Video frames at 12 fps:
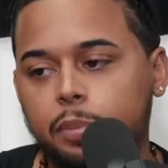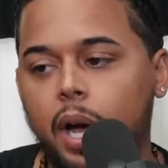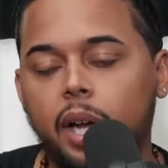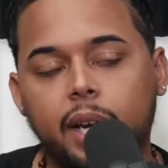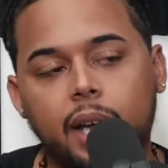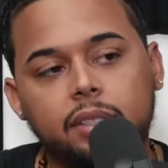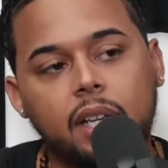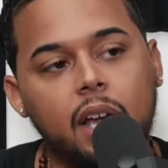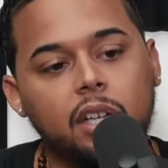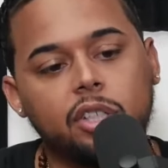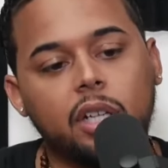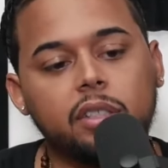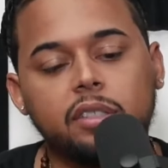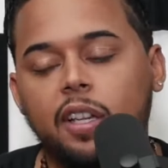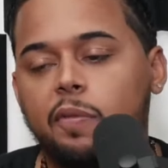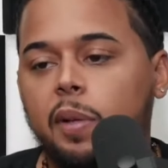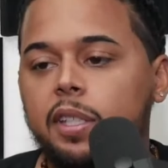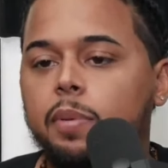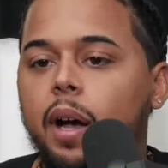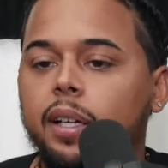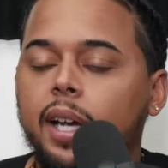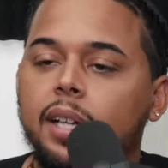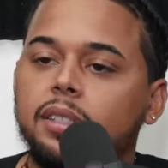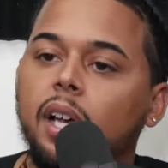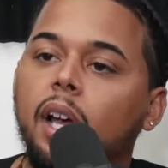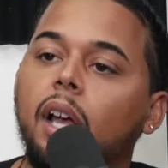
podcast. Shout out to the Safe Place podcast,